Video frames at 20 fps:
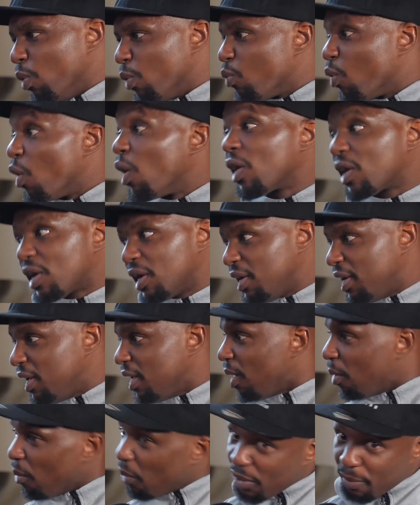We work on
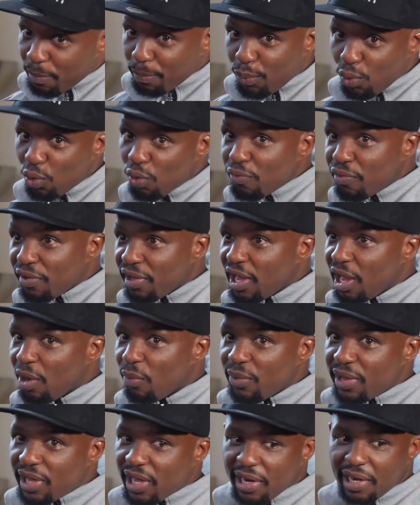it, and we improve it,
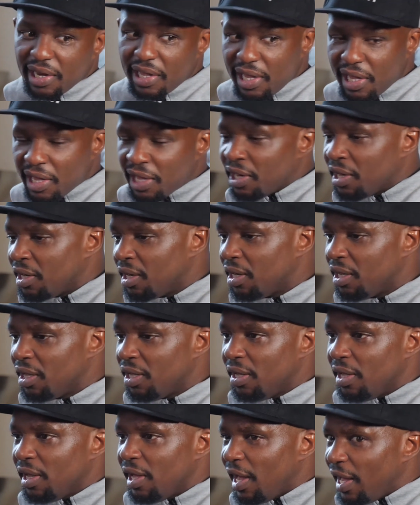and we add it
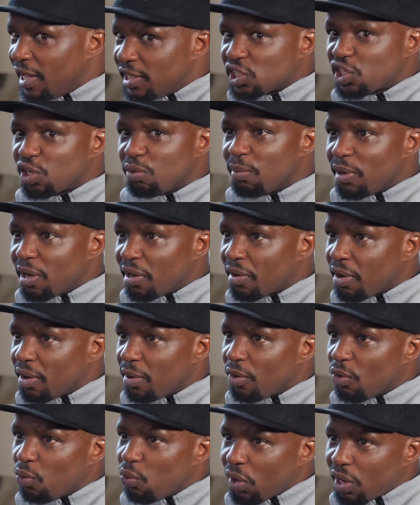into
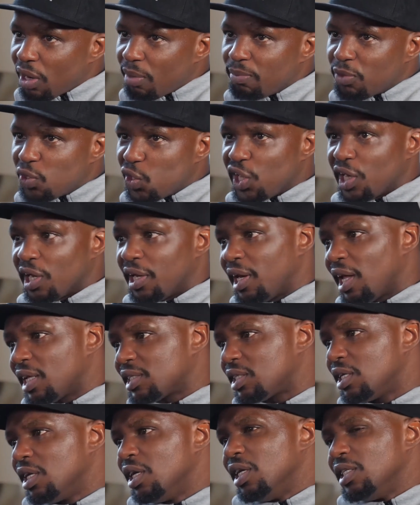what I'm doing. And
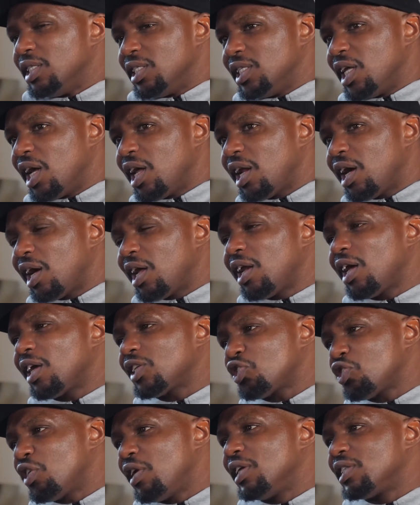that's not like a lot
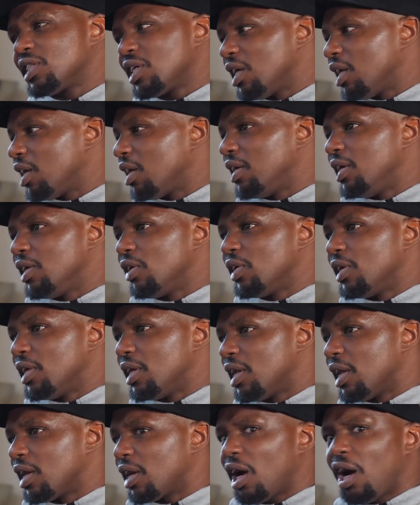of trainers got like ego.
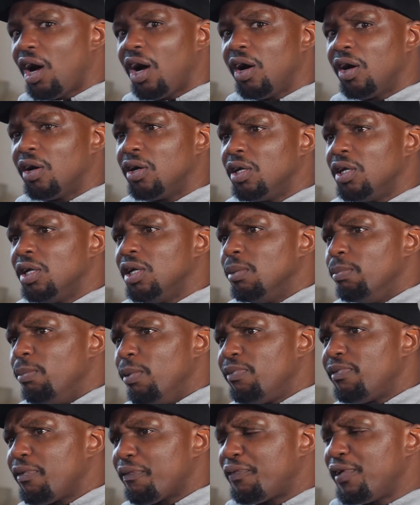They're like,
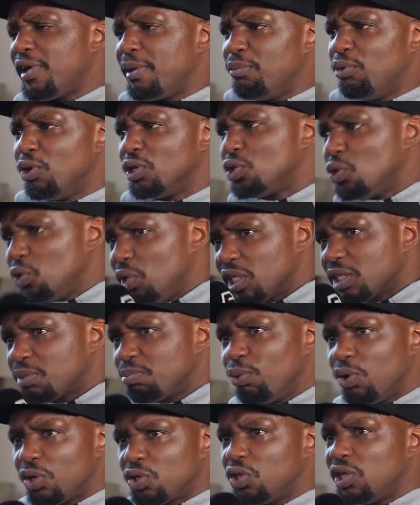move your feet more, do this
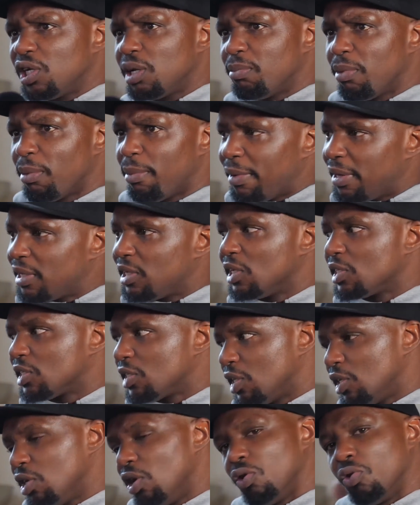more, do that more. Buddy just
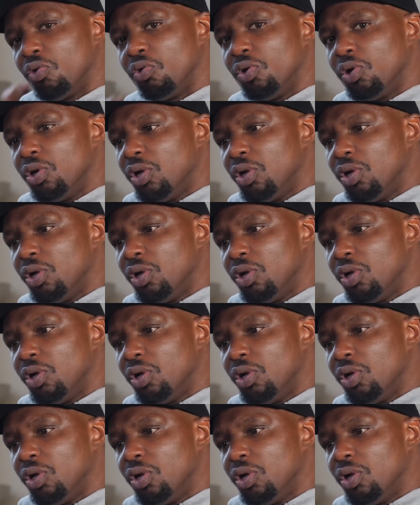say, yo,